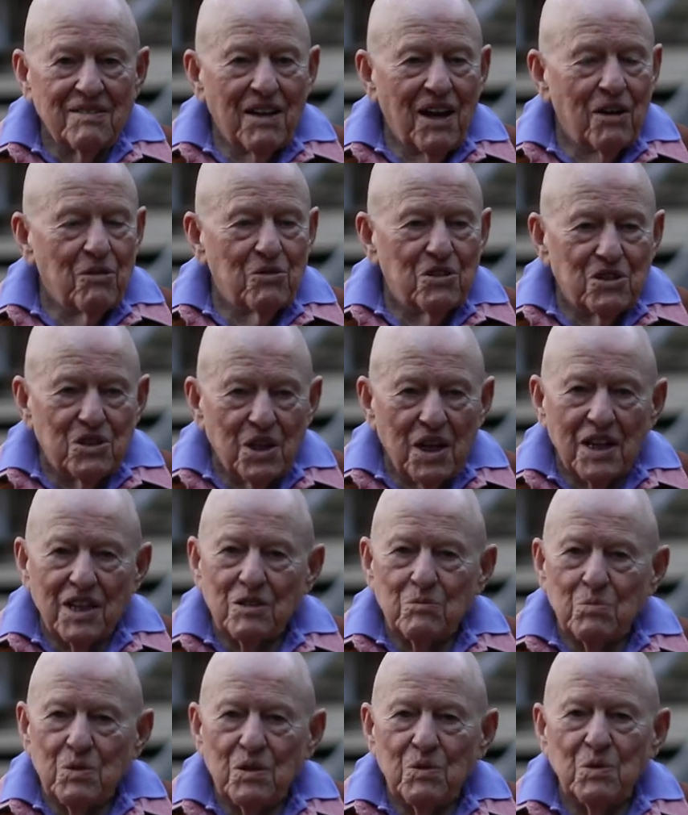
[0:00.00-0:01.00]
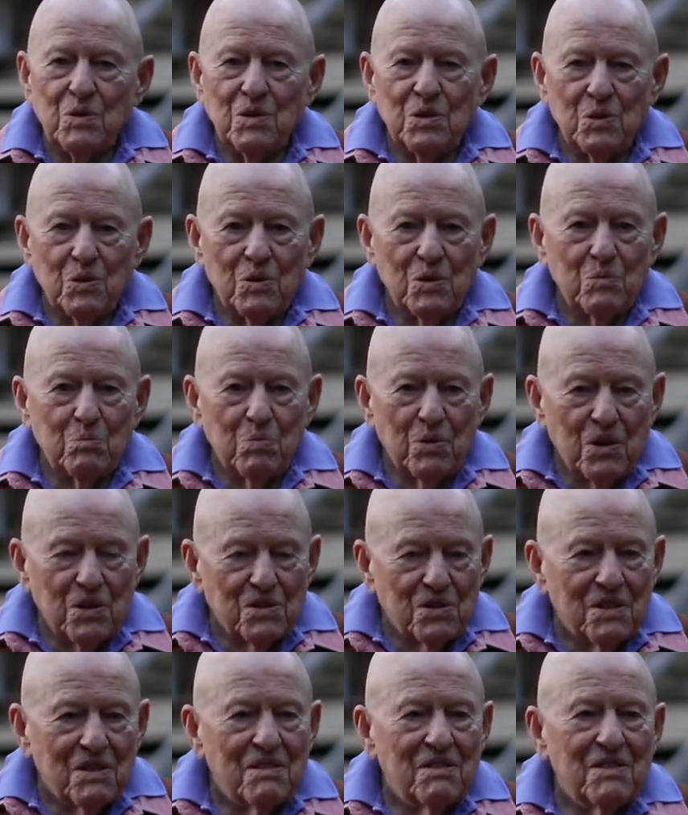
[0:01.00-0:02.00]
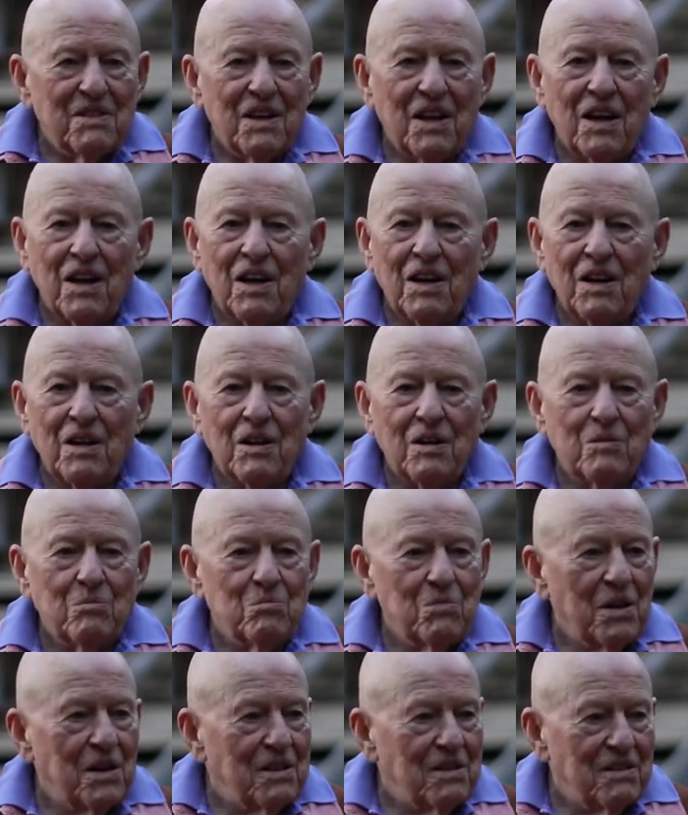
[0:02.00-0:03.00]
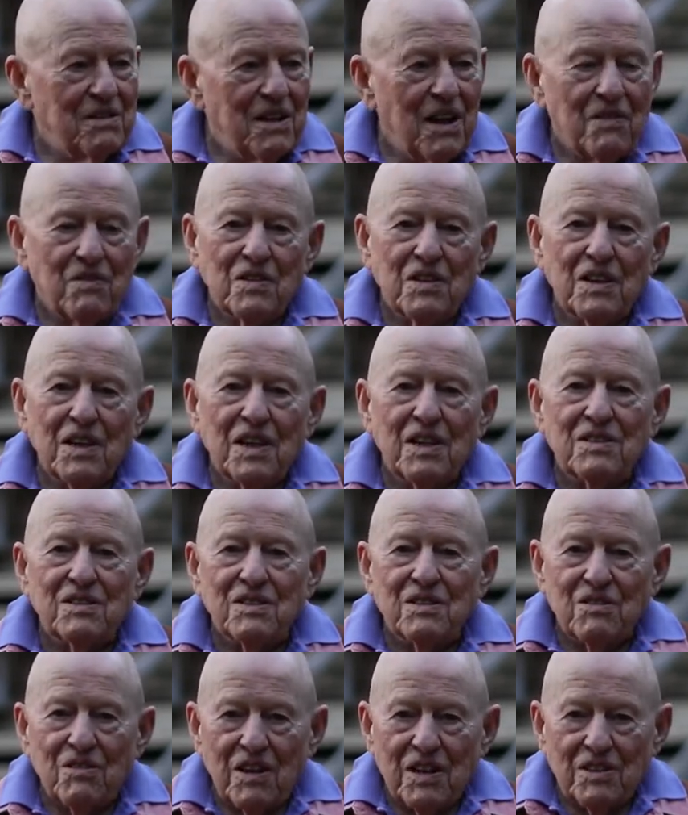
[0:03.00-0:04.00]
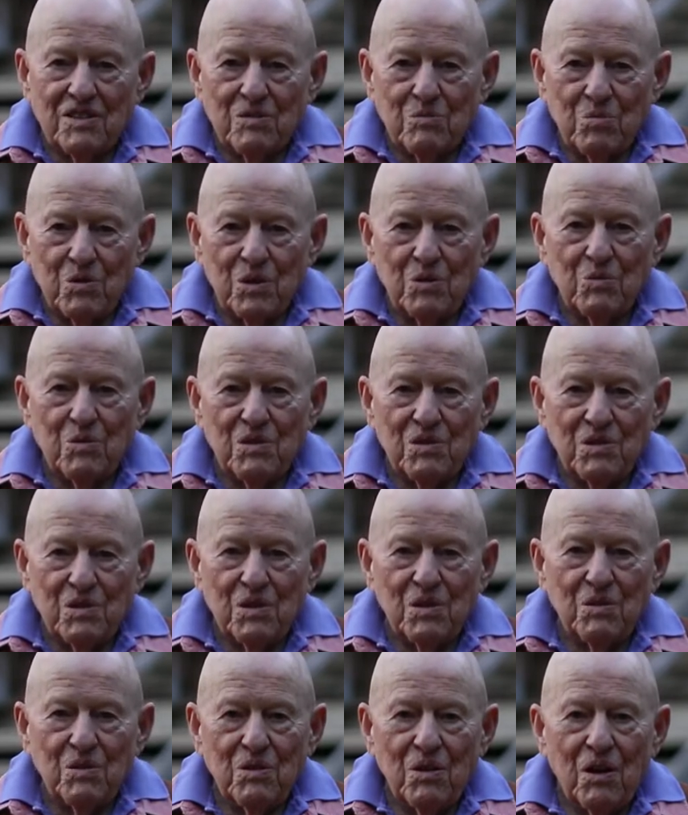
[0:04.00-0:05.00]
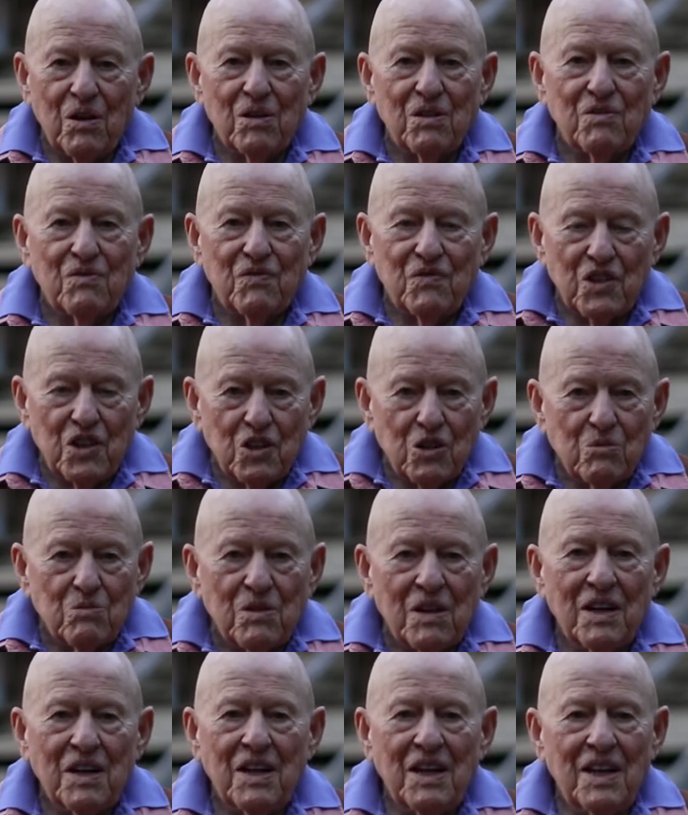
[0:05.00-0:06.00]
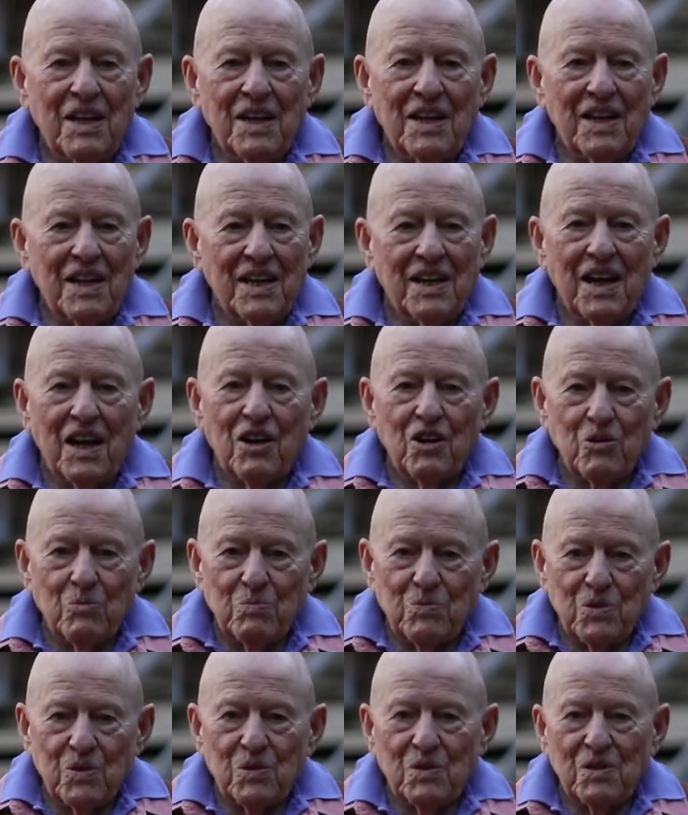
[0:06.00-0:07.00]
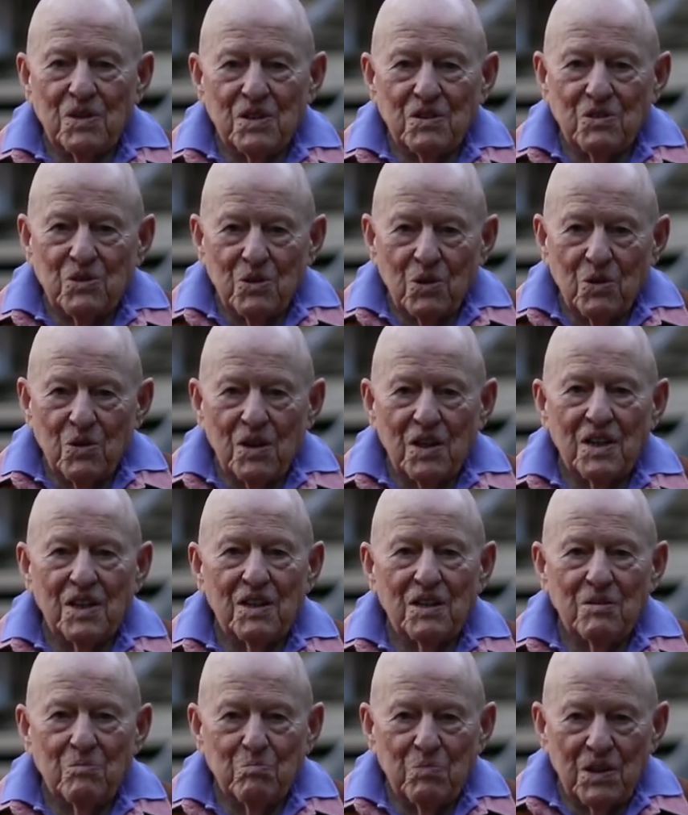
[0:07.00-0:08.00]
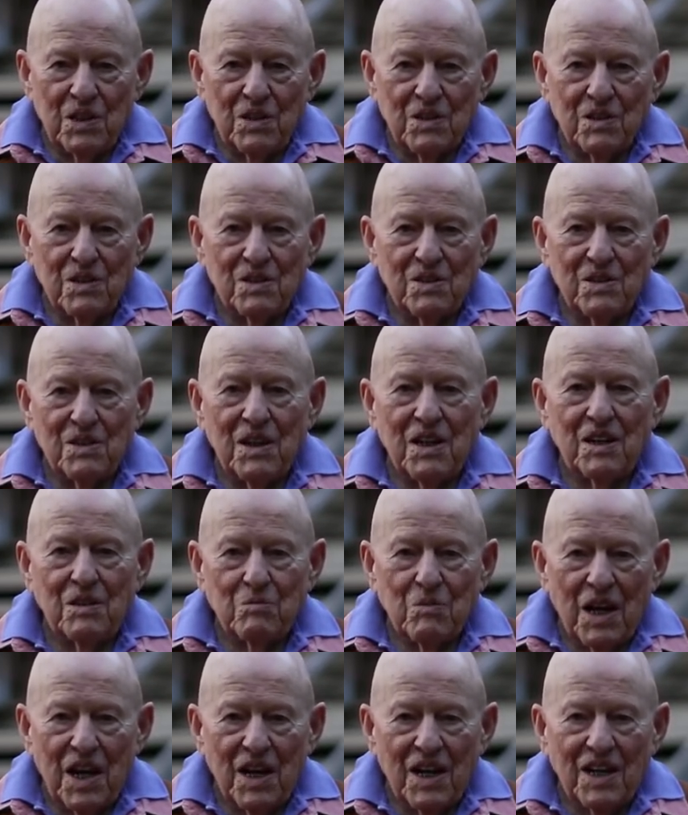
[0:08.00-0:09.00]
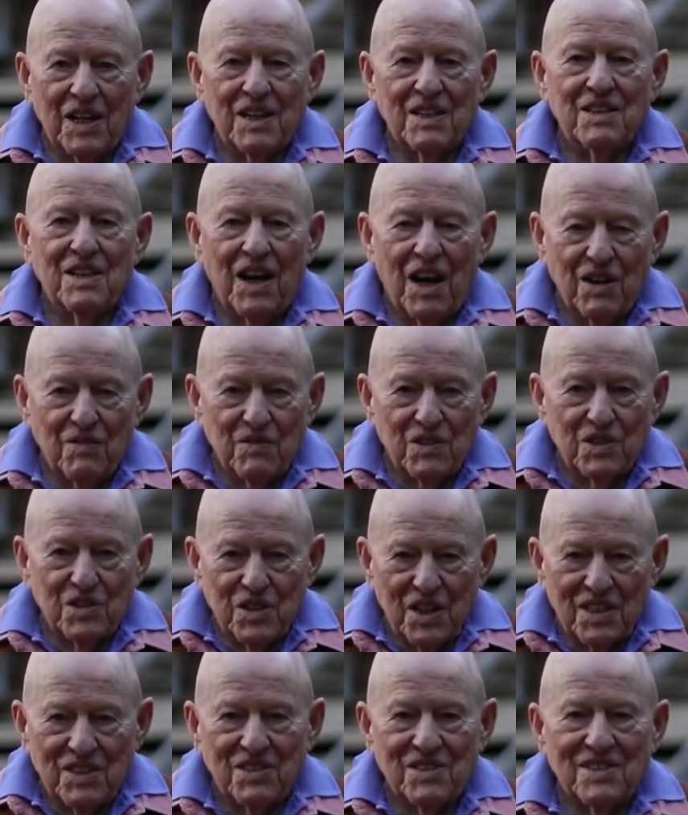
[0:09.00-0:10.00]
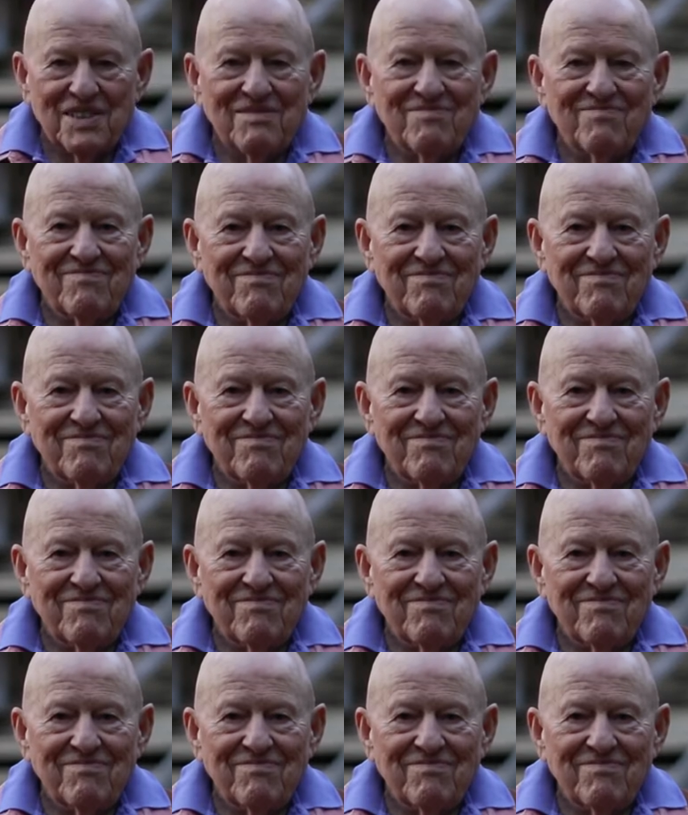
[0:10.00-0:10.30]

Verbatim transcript: I wish I could be with you in person, uh, but nevertheless, great to be with you on film, and I hope you enjoy Peter and my conversation.